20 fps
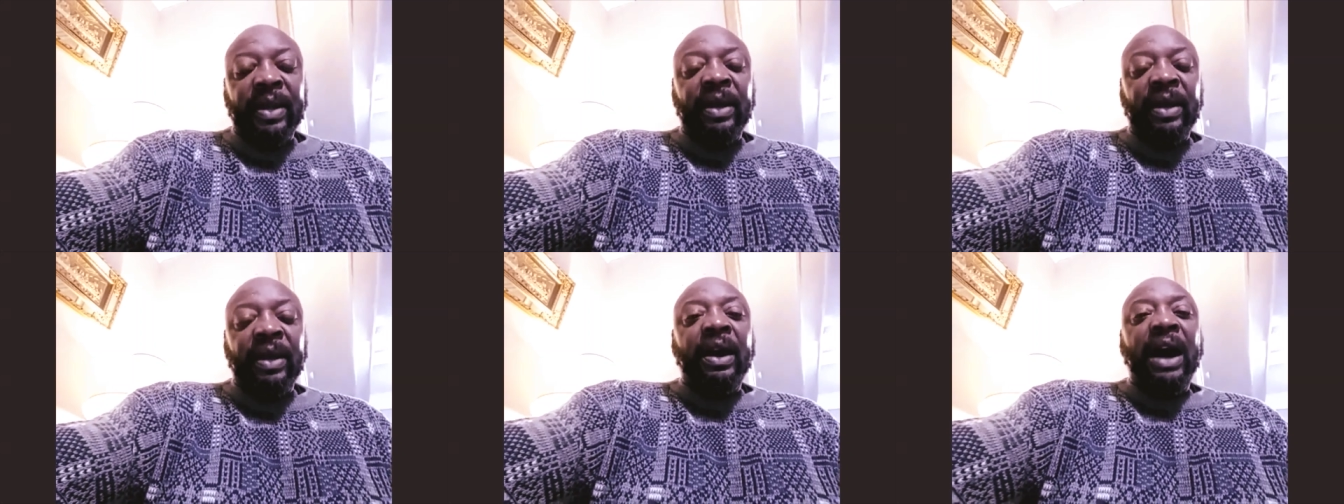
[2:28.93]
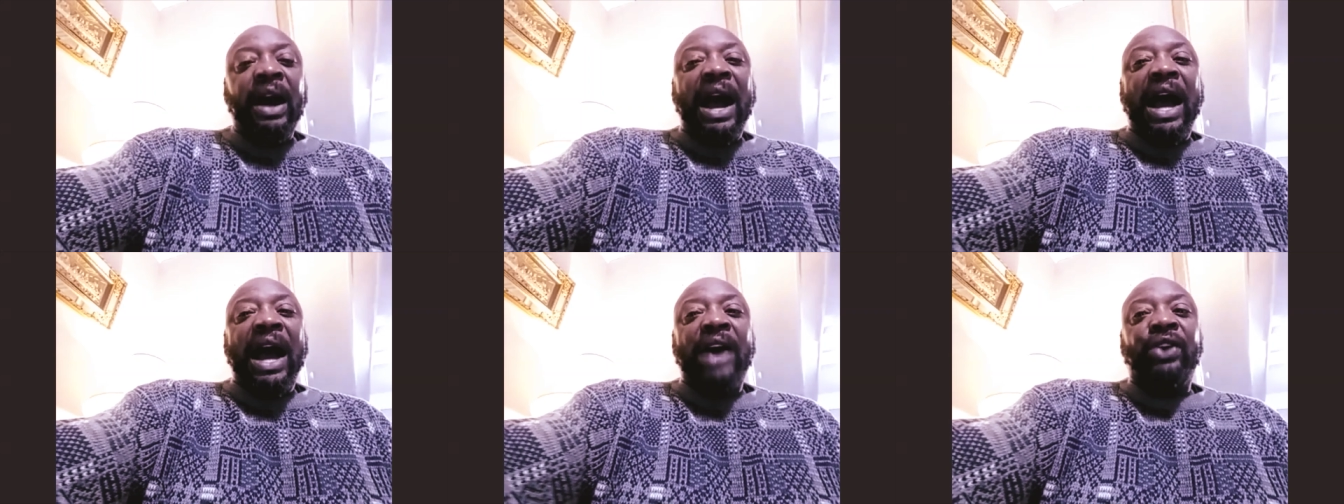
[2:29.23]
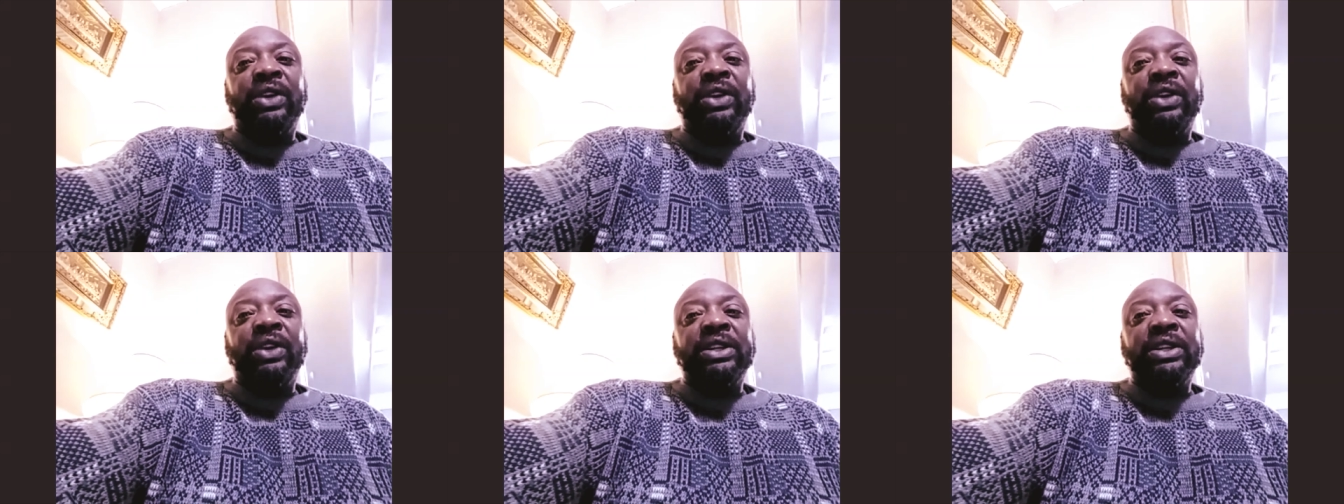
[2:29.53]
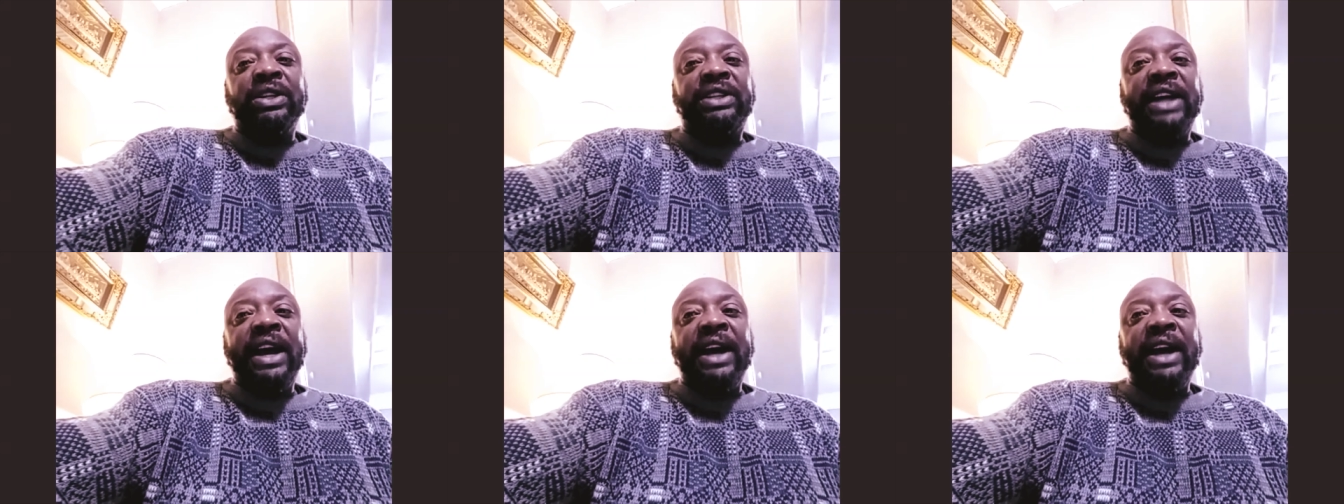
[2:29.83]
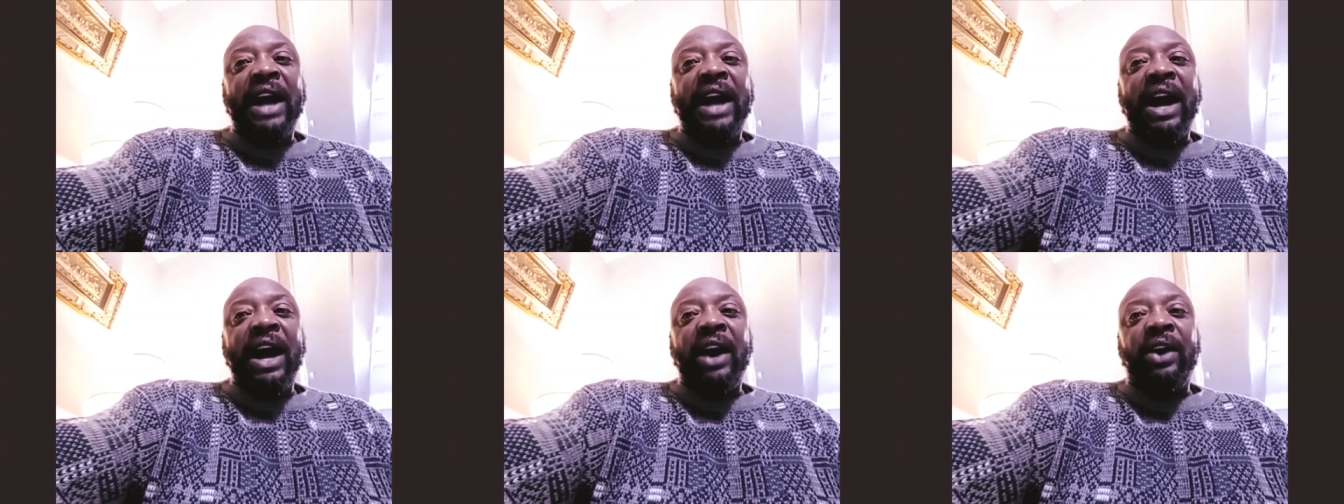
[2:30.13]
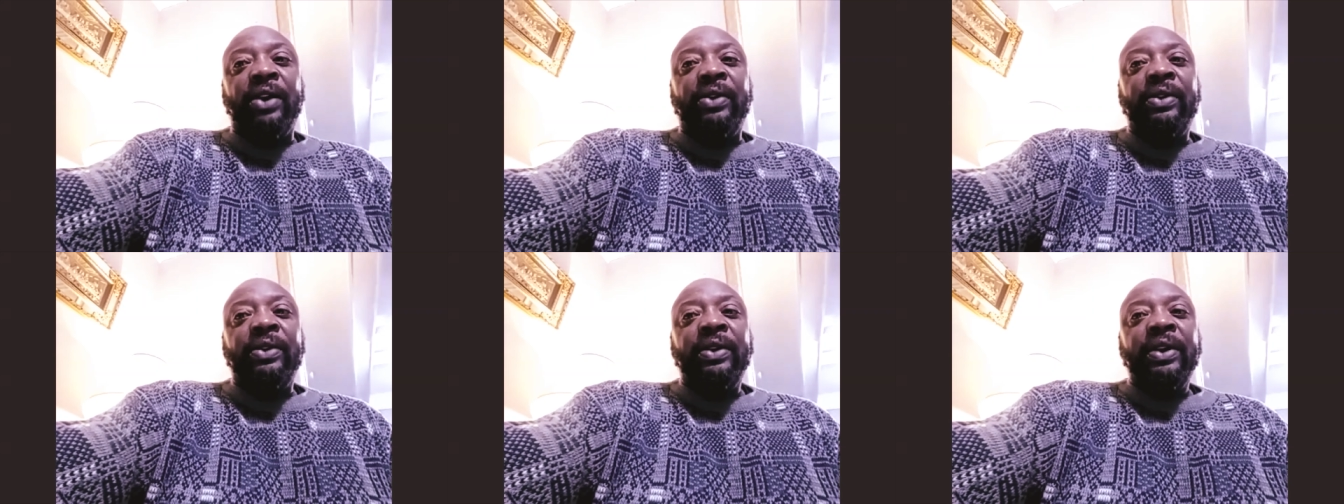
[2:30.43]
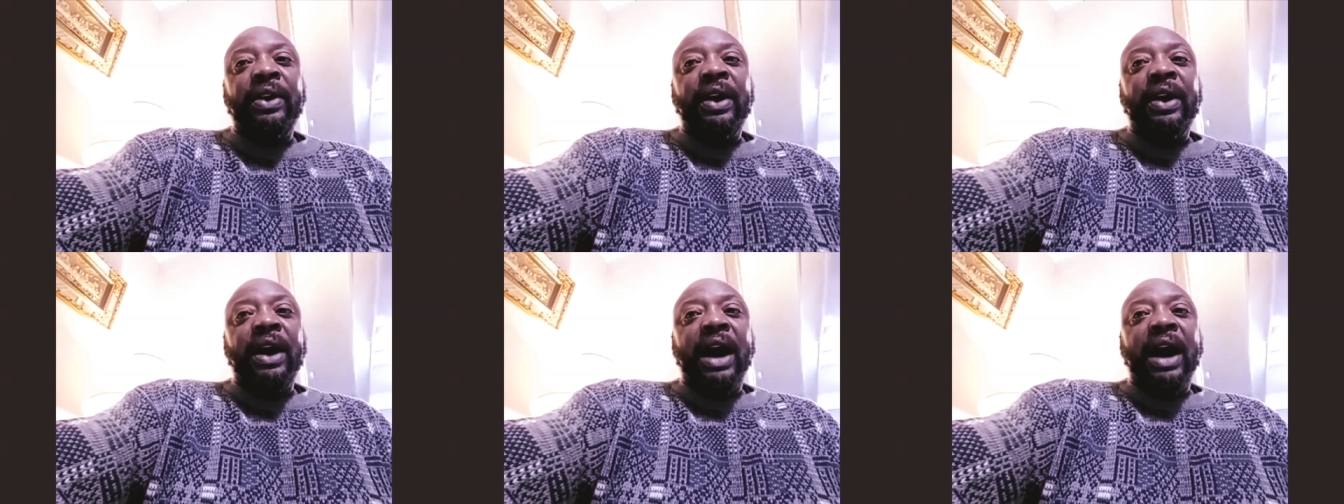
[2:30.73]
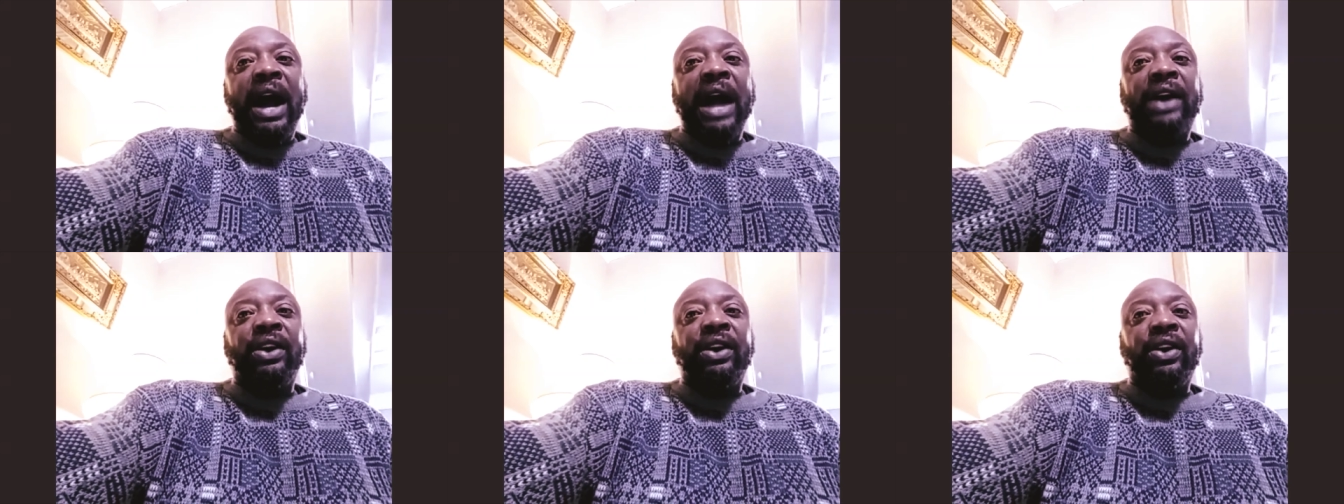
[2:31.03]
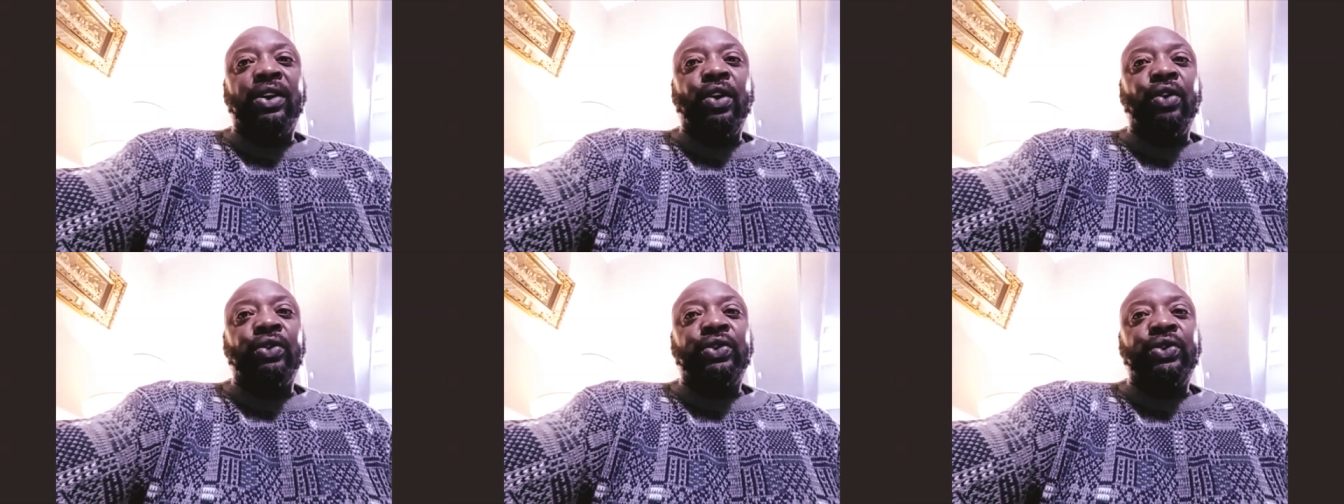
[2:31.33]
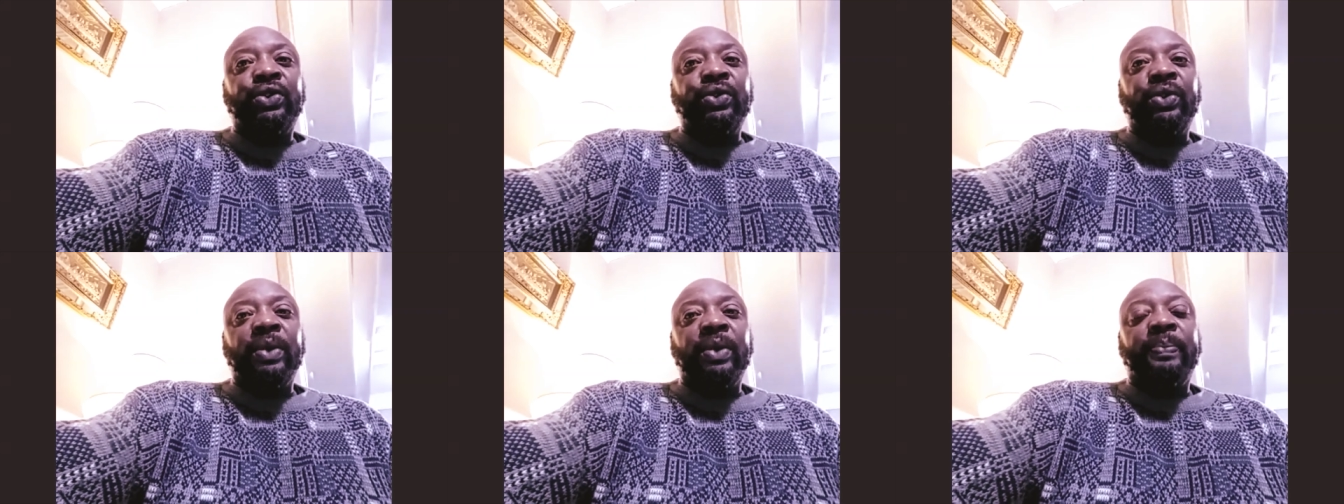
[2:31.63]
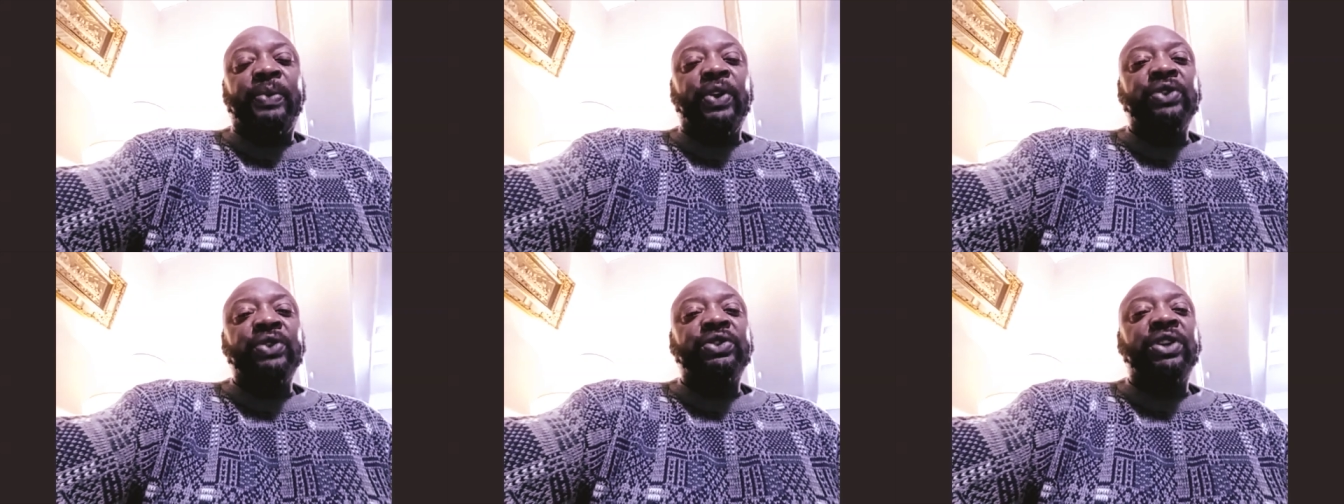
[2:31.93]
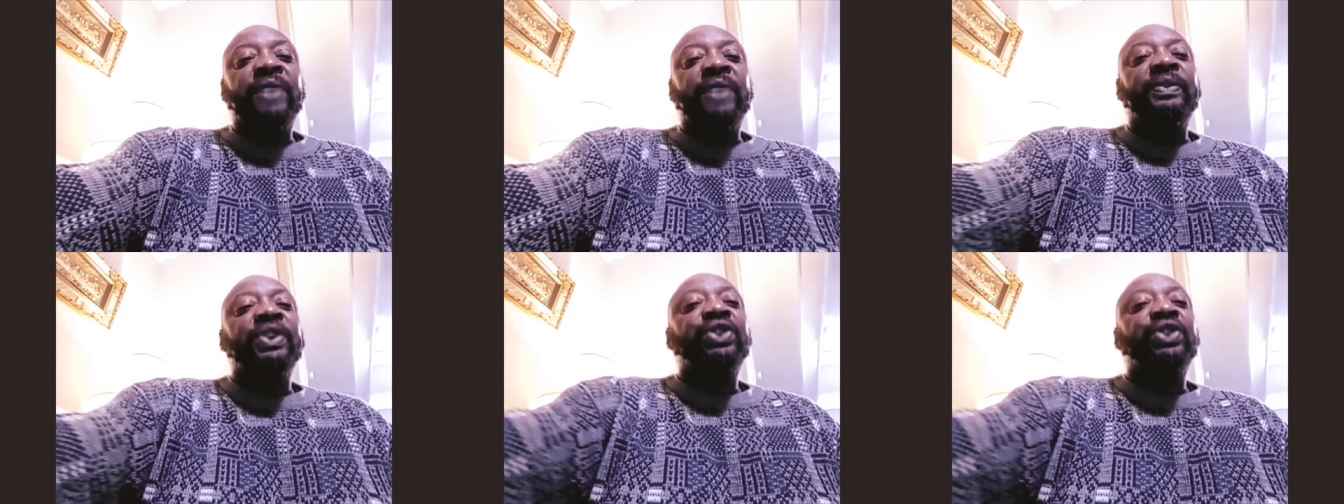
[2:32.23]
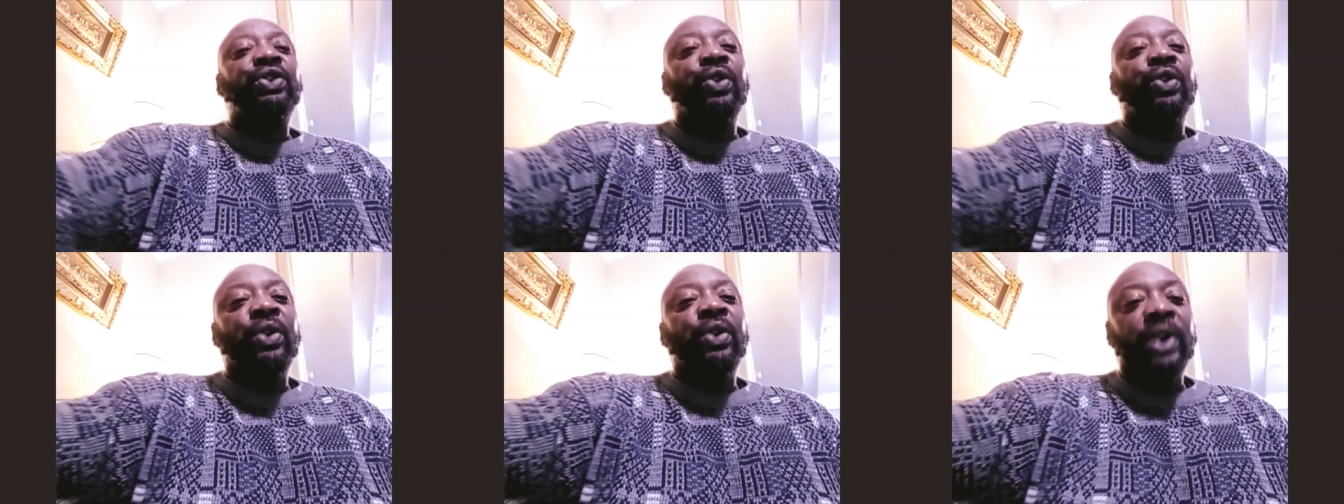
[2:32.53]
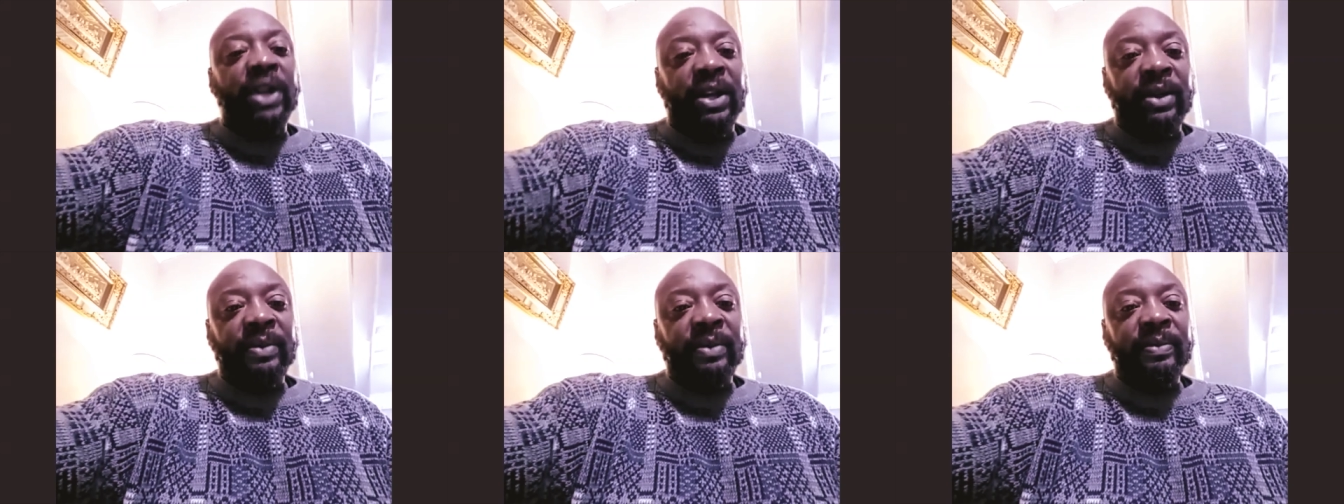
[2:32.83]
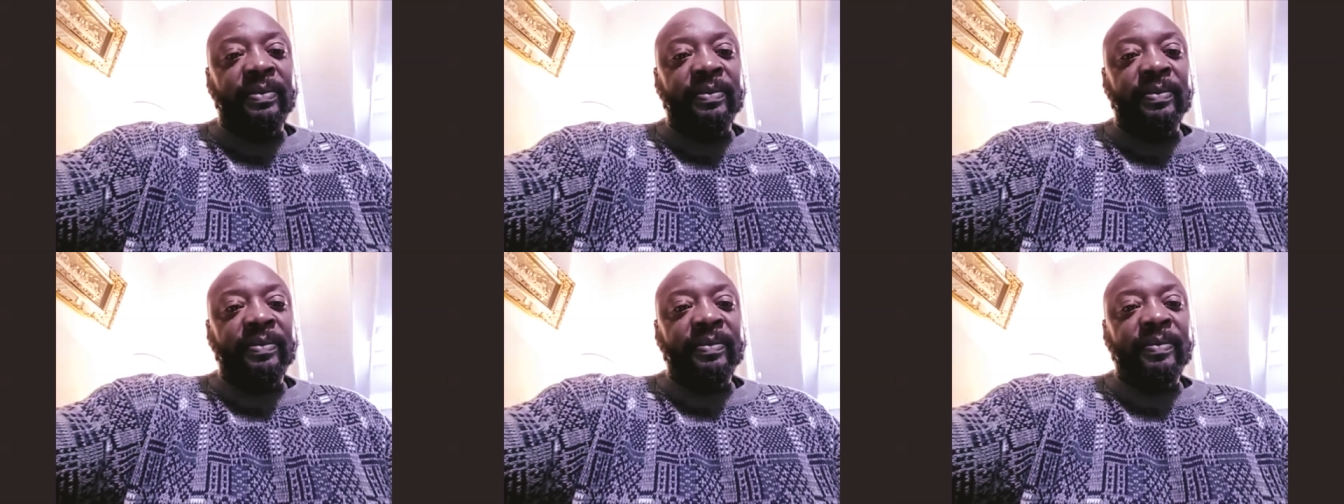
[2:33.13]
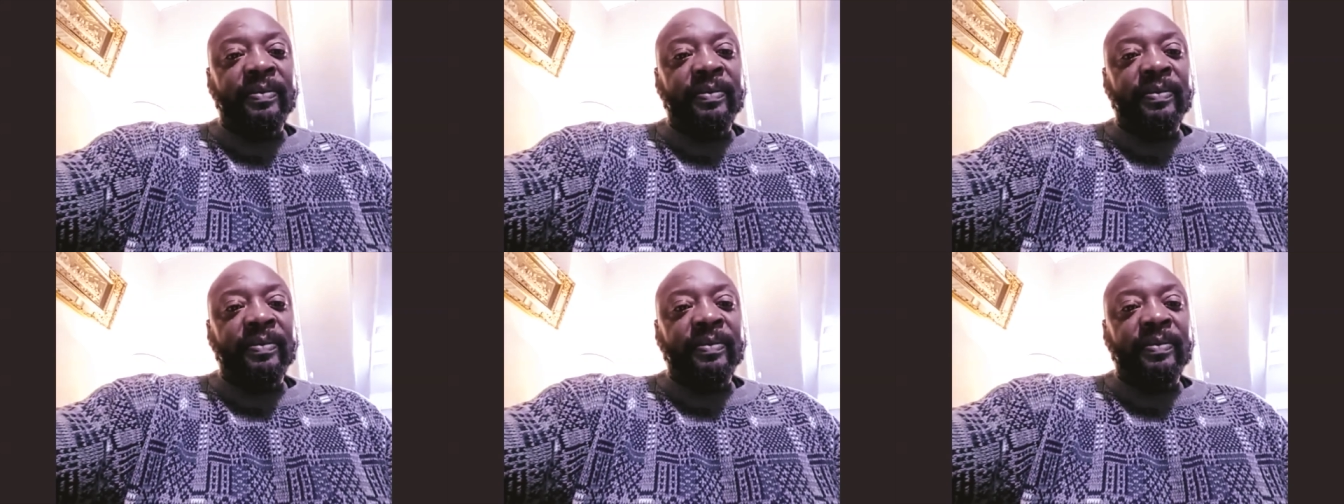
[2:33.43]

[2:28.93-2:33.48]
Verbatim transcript: I don't understand how I could go to a person of authority